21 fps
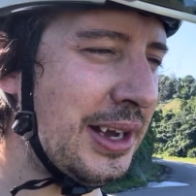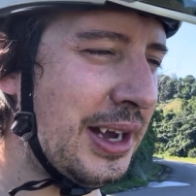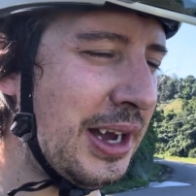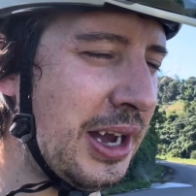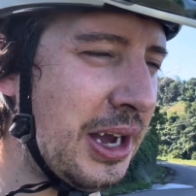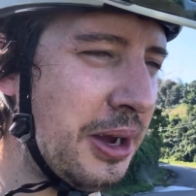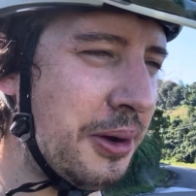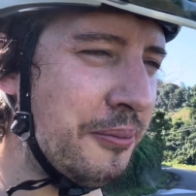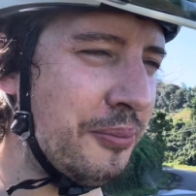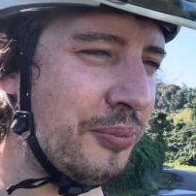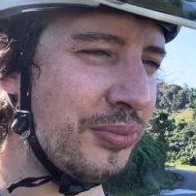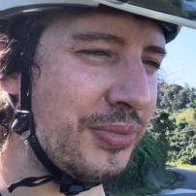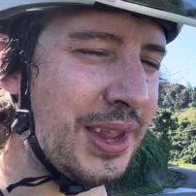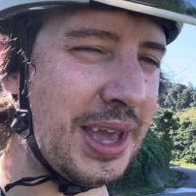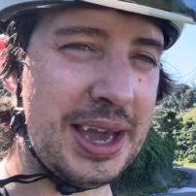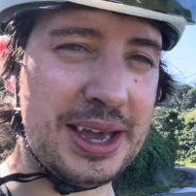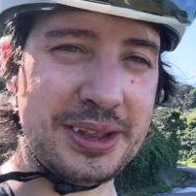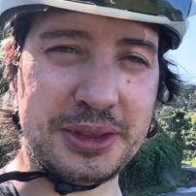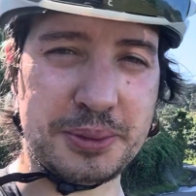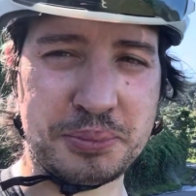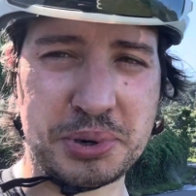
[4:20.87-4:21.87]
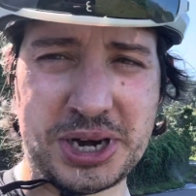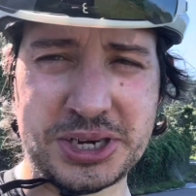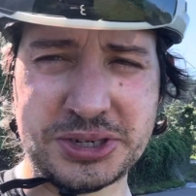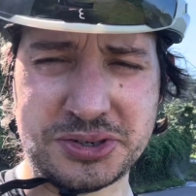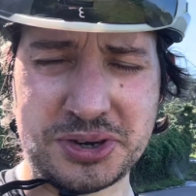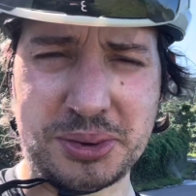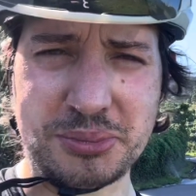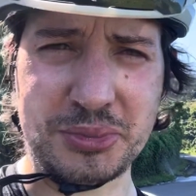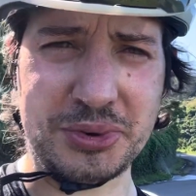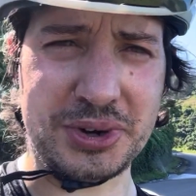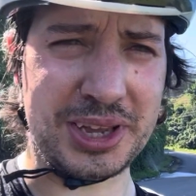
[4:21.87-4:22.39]
And the
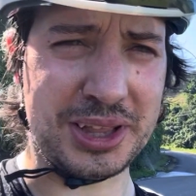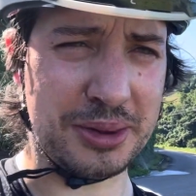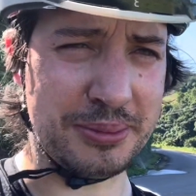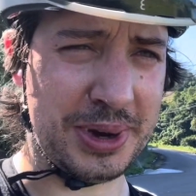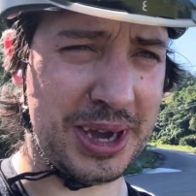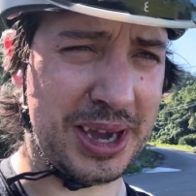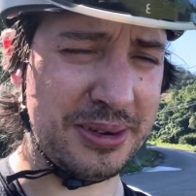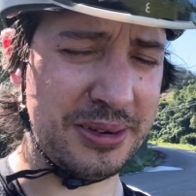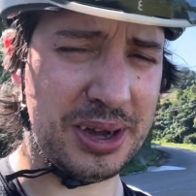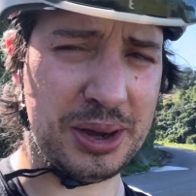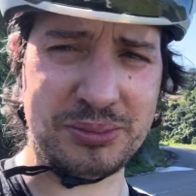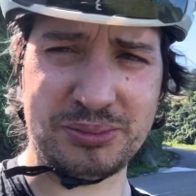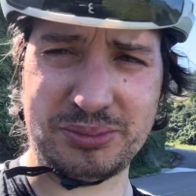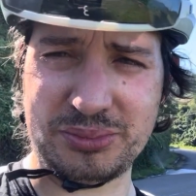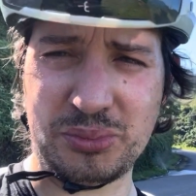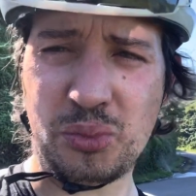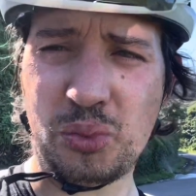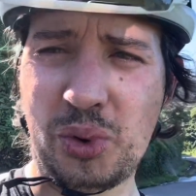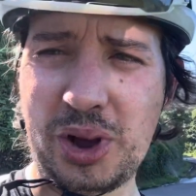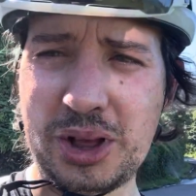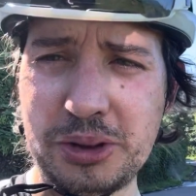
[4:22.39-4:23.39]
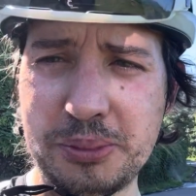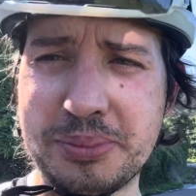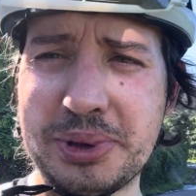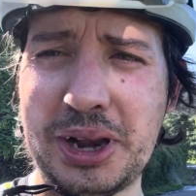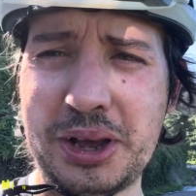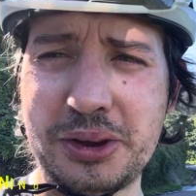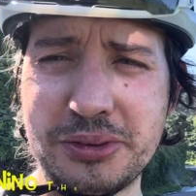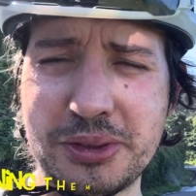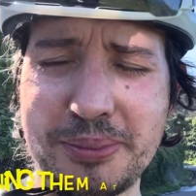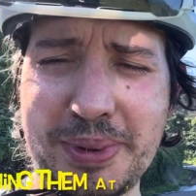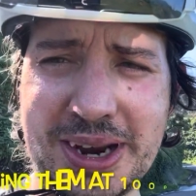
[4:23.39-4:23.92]
pressure I'm running them at, I'm well
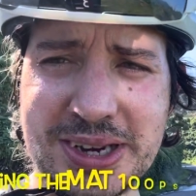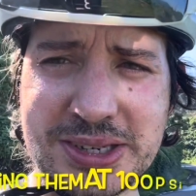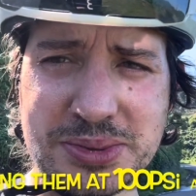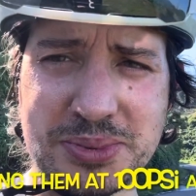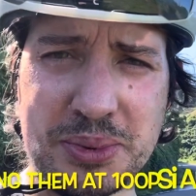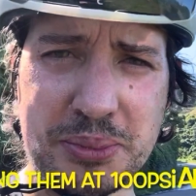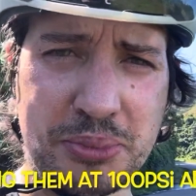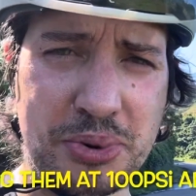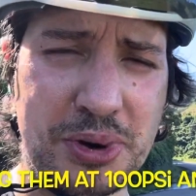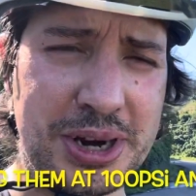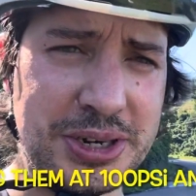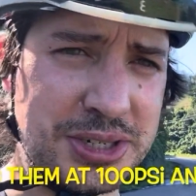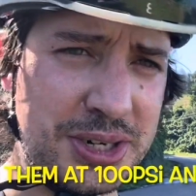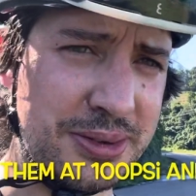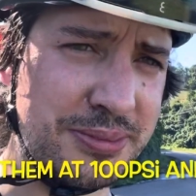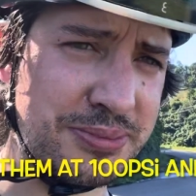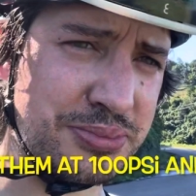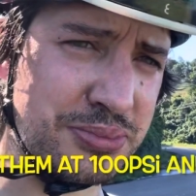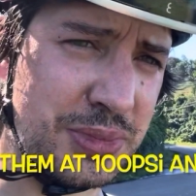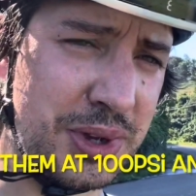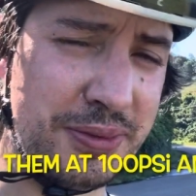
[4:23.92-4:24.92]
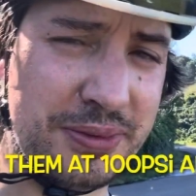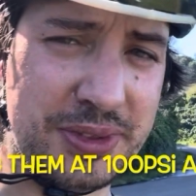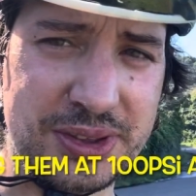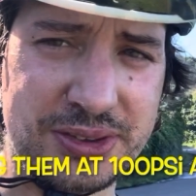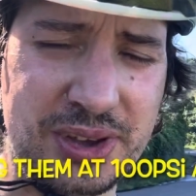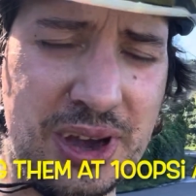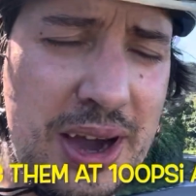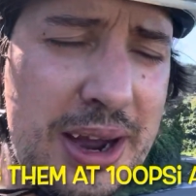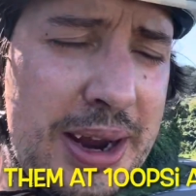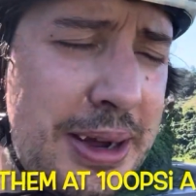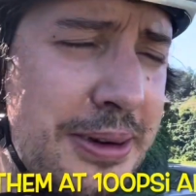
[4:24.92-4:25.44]
below the maximum pressure of the
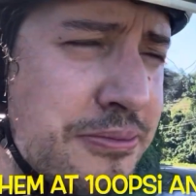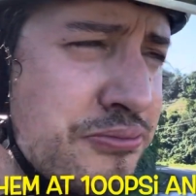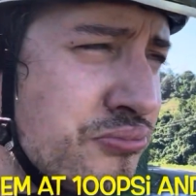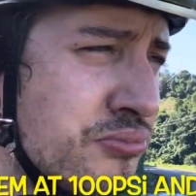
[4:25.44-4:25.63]
tyre.